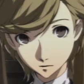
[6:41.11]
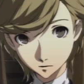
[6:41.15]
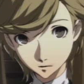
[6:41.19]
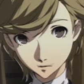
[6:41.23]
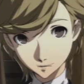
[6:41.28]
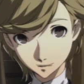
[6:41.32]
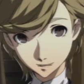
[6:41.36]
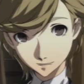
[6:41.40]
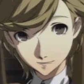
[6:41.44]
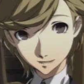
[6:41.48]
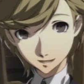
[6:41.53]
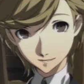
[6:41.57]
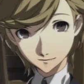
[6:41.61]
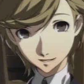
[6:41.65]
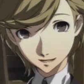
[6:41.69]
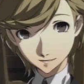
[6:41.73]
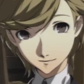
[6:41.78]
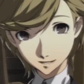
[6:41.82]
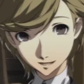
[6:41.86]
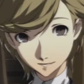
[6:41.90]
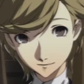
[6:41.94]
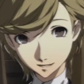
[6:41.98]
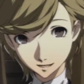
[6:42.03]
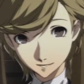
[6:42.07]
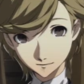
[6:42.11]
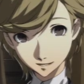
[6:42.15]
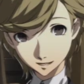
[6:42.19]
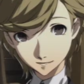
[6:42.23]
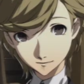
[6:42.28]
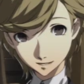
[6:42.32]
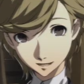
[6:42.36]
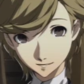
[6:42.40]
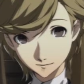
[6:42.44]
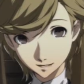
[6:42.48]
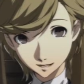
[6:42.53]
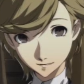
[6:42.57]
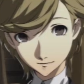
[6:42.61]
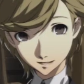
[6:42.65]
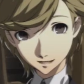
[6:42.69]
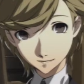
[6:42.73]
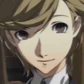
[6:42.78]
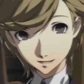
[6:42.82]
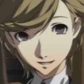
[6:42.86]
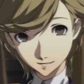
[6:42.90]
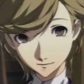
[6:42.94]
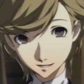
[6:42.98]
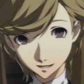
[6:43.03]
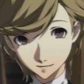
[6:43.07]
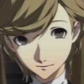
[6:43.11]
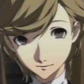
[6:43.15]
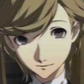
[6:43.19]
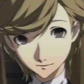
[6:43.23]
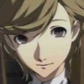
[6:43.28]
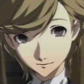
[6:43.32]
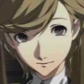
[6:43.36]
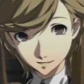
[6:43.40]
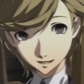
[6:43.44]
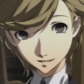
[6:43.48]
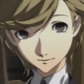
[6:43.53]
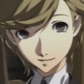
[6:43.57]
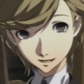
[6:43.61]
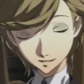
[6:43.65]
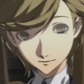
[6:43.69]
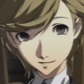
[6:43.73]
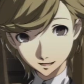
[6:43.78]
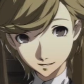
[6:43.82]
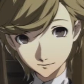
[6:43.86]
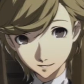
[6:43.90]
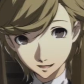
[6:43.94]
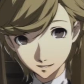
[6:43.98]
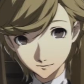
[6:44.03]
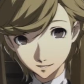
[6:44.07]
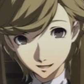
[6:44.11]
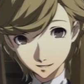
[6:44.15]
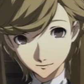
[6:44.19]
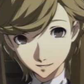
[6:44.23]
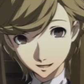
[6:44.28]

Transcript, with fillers: I heard that it's hard to hover in the mountains. Did you train for